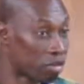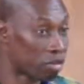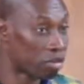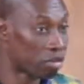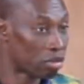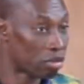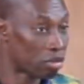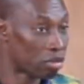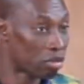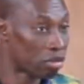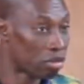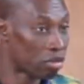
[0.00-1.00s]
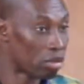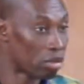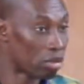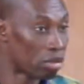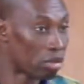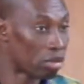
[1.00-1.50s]

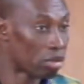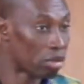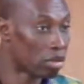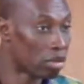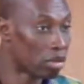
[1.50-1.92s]
No one is speaking in this clip.